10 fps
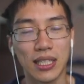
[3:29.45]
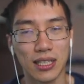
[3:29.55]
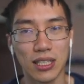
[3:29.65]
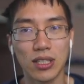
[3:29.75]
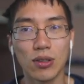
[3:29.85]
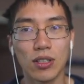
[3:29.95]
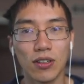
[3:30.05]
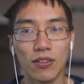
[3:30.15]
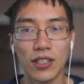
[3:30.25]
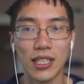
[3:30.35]

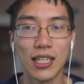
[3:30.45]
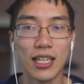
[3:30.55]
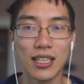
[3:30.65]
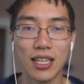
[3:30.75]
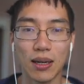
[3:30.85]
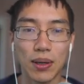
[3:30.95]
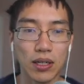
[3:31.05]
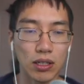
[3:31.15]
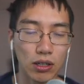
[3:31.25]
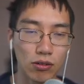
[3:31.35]
intuitively think about
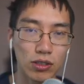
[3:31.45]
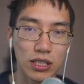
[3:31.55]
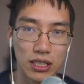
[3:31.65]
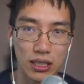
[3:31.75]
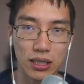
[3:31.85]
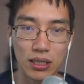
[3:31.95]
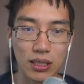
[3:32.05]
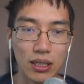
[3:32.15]
concurrency. And